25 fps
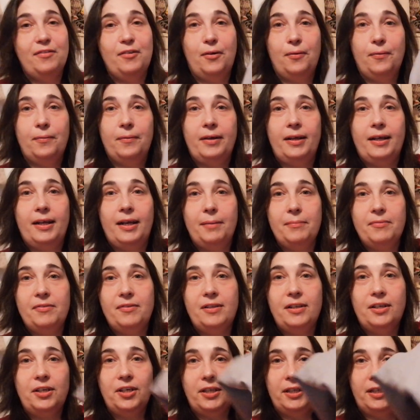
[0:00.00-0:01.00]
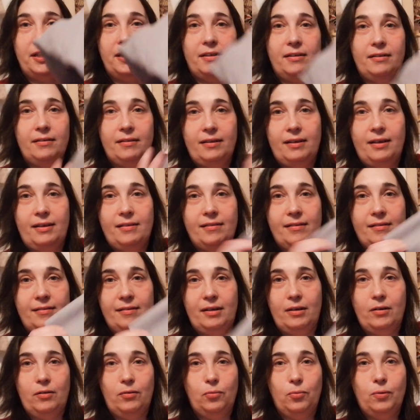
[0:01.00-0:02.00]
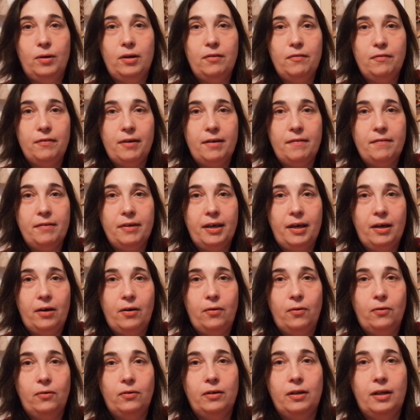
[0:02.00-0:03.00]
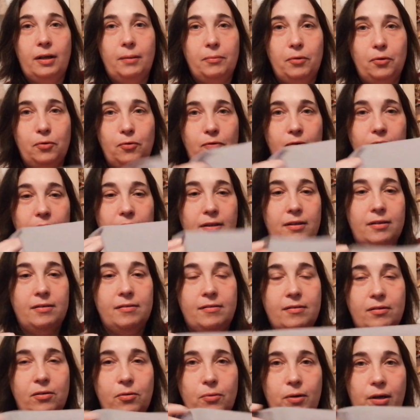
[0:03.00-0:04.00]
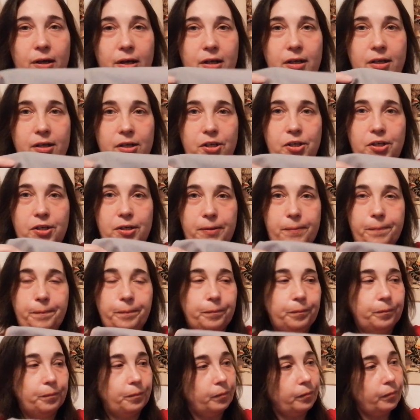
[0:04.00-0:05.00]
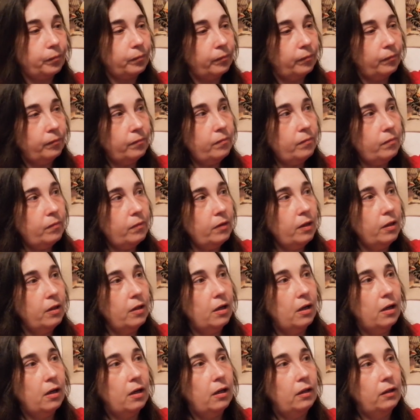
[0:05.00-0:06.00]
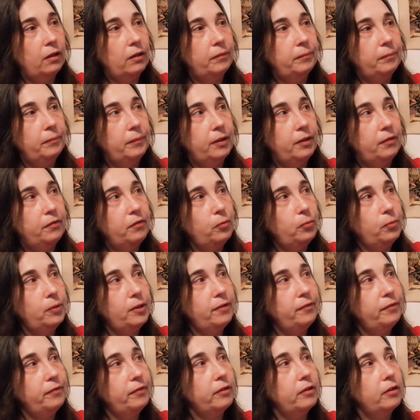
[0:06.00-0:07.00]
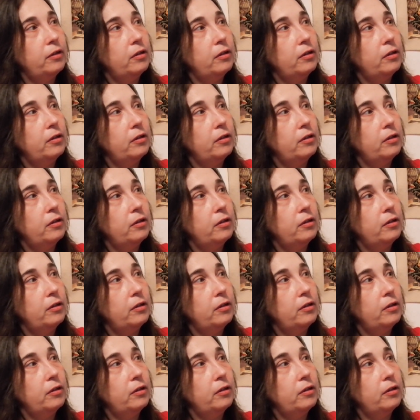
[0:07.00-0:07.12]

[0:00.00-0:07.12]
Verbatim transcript: so and I'm stitching it as I said on 25 count. I'm using this grayish L um, even weave